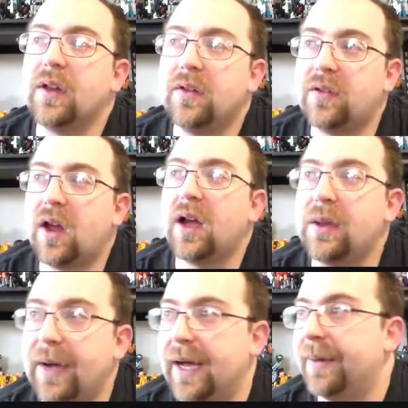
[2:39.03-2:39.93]
let's
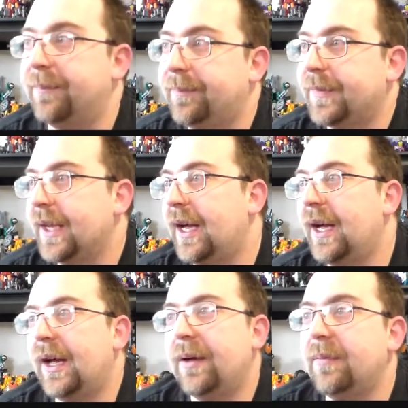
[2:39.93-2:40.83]
talk about him.
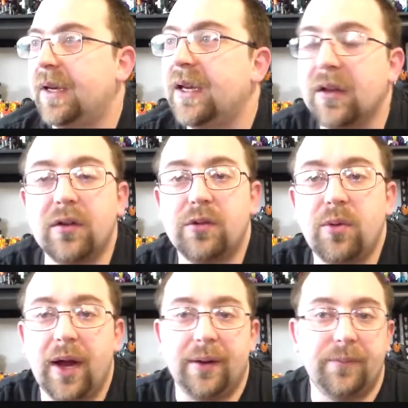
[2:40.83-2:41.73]
Um, he looks
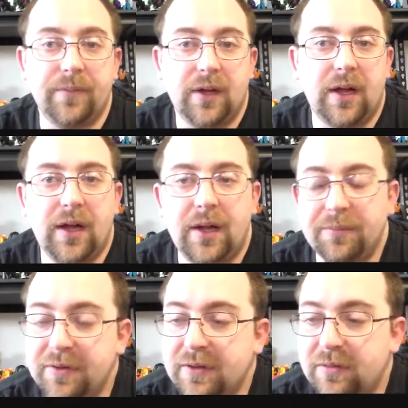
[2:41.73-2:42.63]
great.
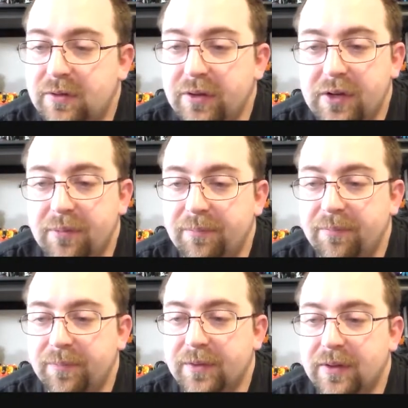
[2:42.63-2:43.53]
Uh, the
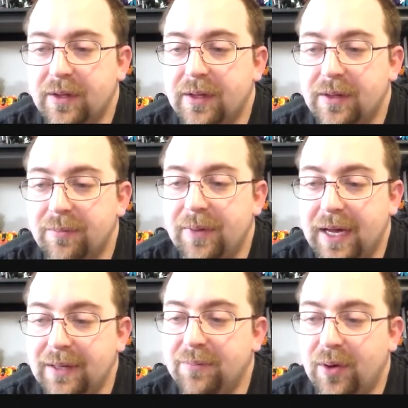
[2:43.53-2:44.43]
com-
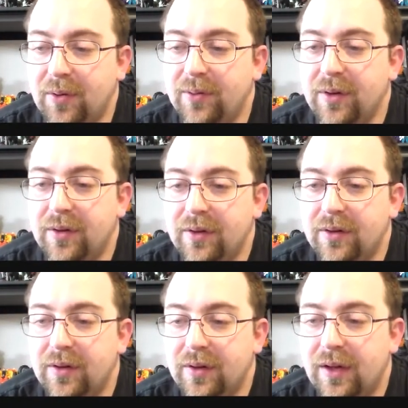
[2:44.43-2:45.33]
combined mode,
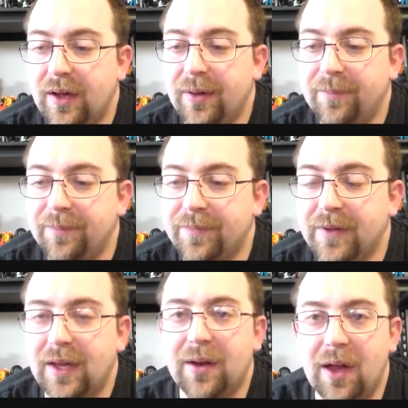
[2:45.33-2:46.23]
um,
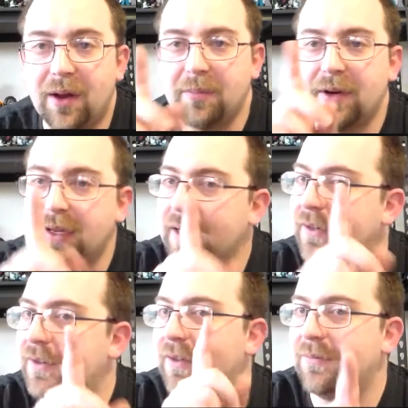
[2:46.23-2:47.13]
and, and, I'm going to get
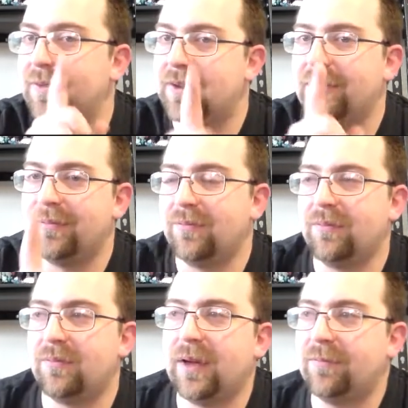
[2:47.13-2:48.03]
into
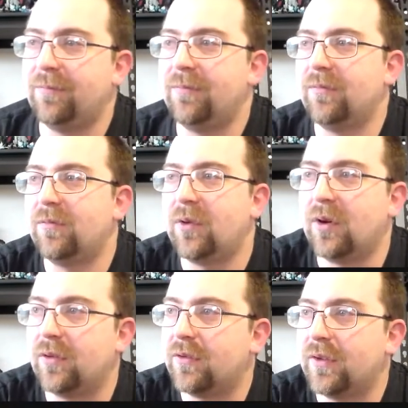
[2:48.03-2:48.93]
my
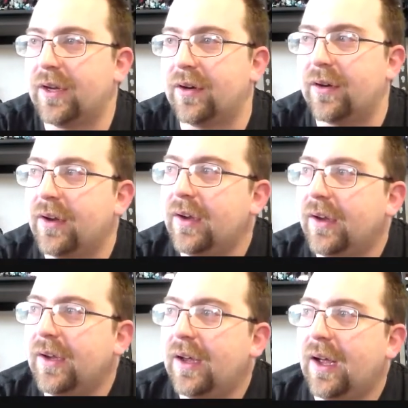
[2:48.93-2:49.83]
words later,
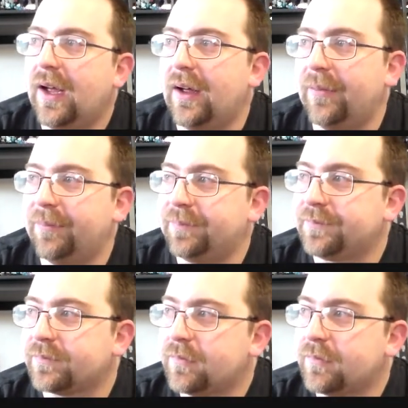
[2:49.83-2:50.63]
um,